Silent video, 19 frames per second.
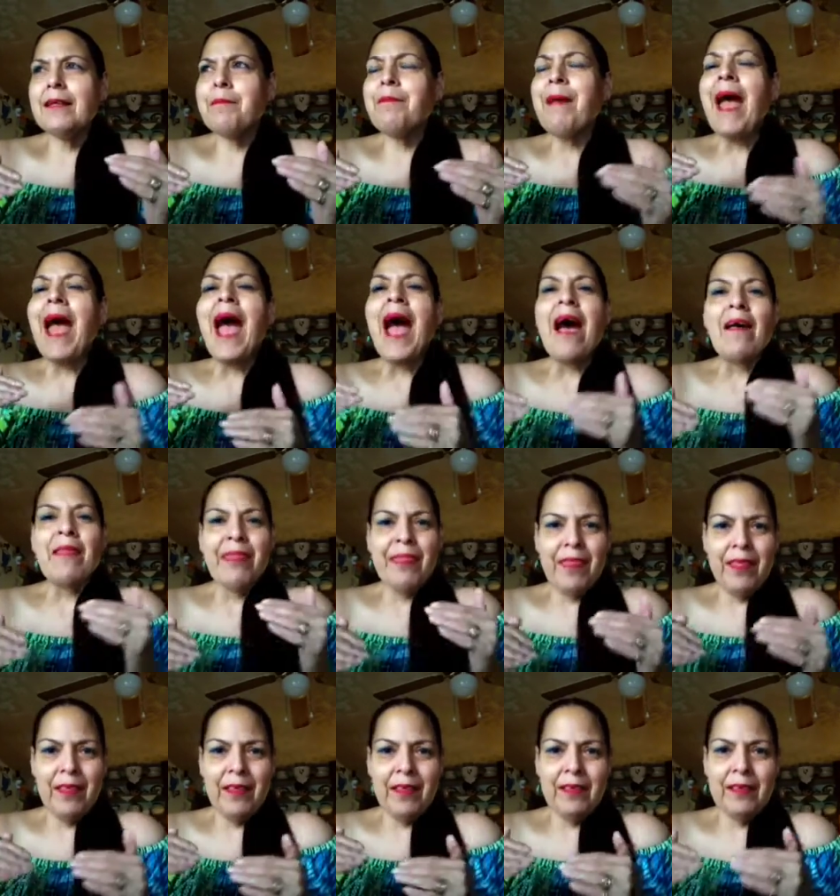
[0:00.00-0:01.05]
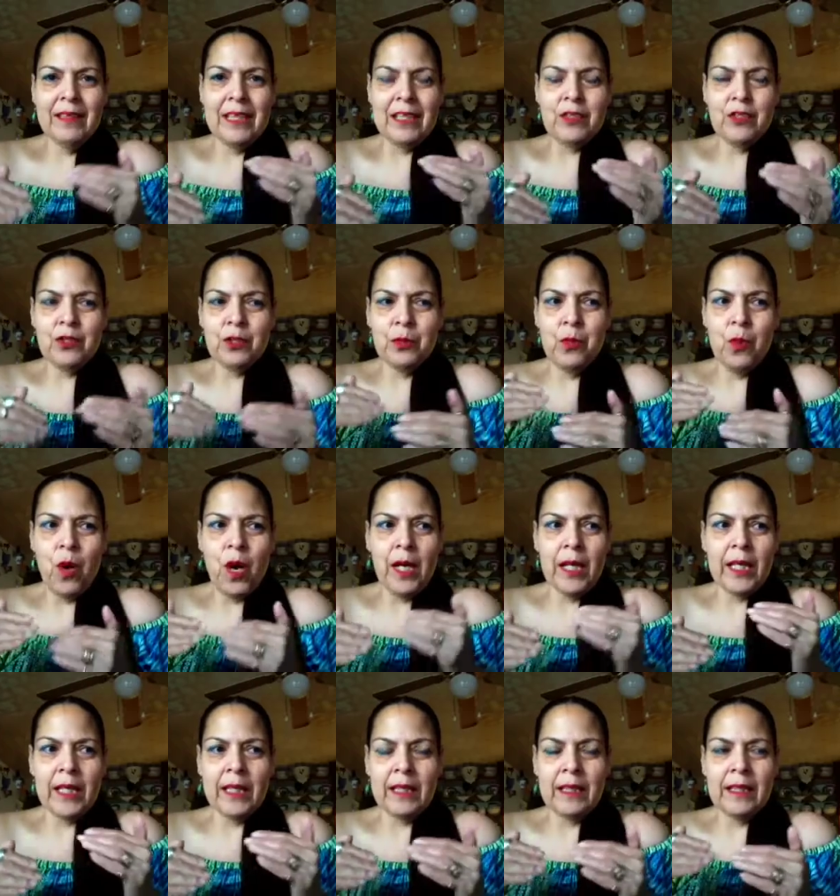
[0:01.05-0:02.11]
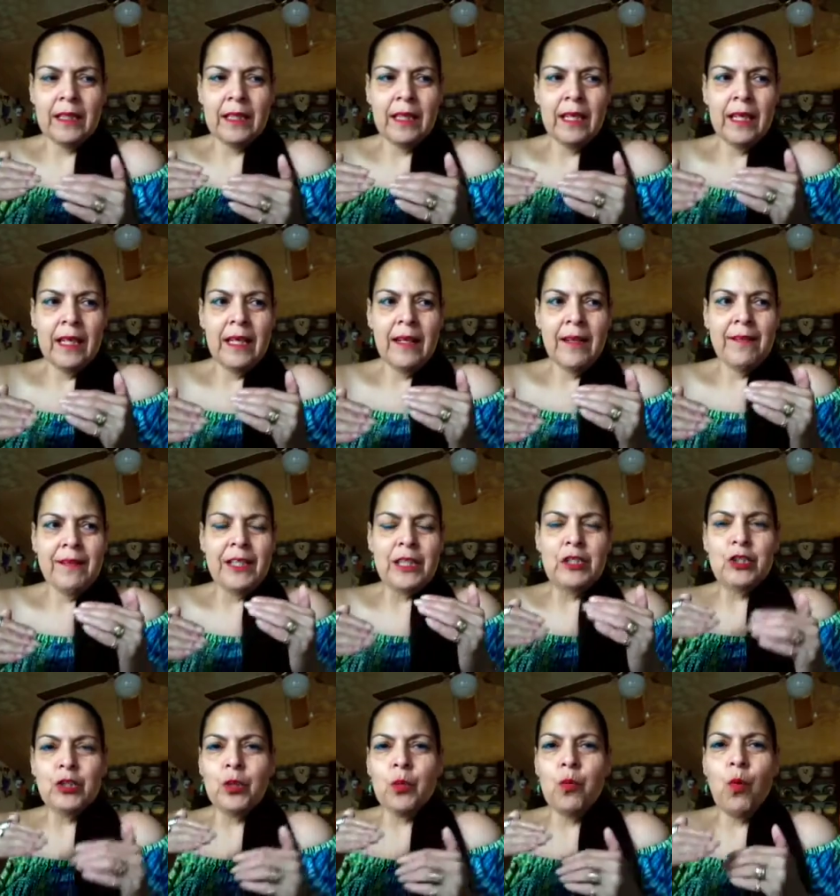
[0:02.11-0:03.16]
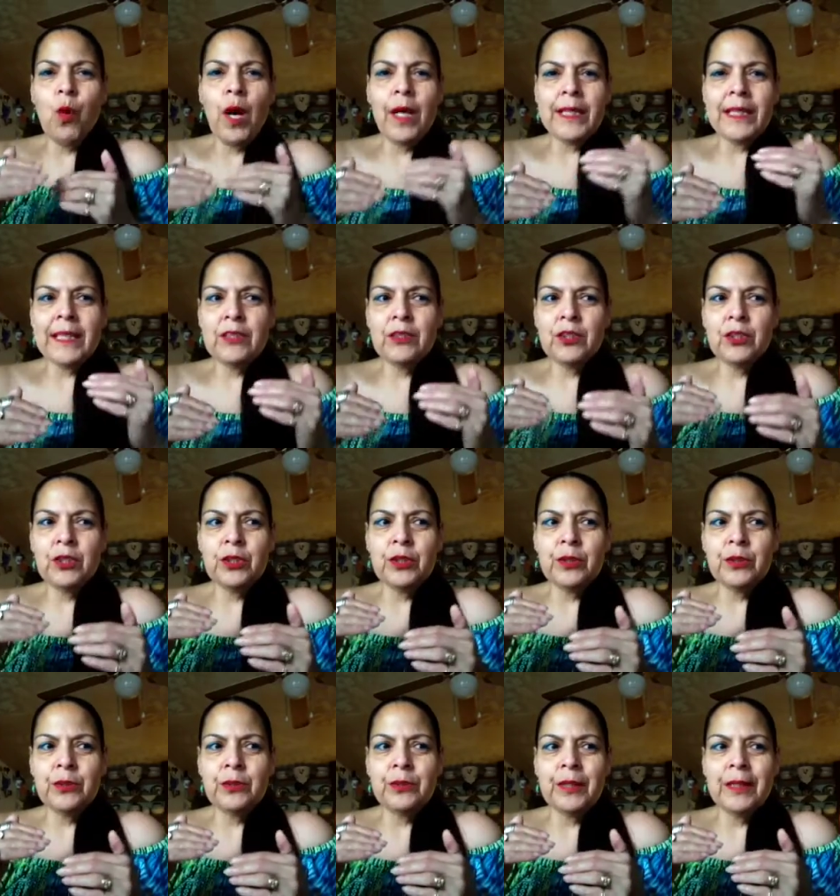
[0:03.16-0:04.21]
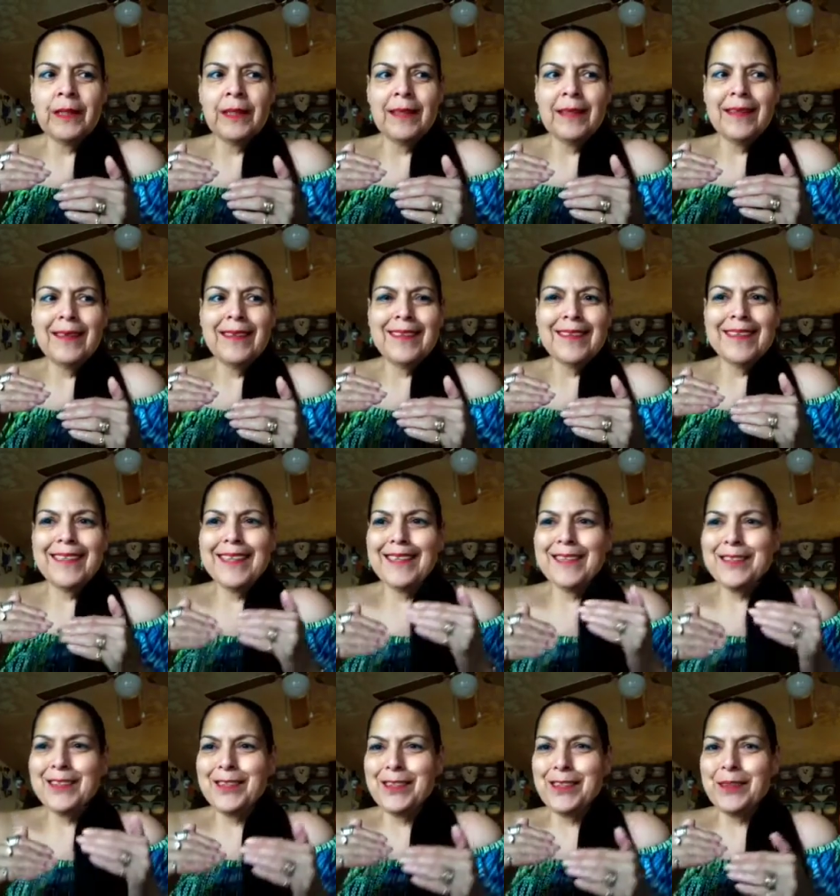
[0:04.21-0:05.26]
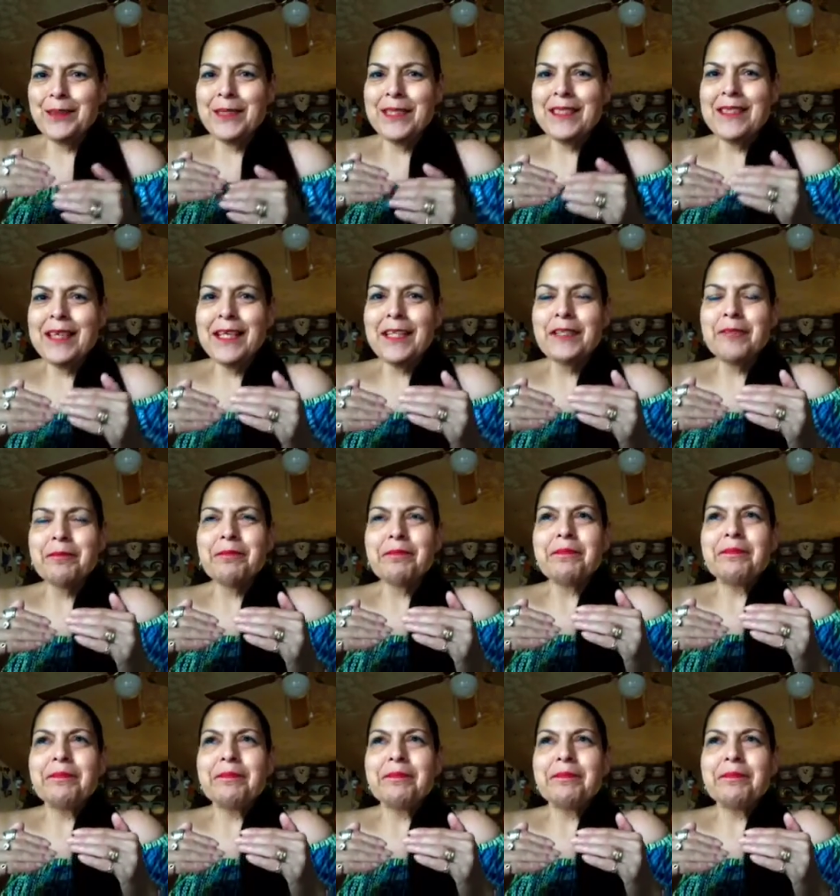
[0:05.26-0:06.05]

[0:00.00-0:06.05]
path that you're walking, that you're wanting to get to. It's like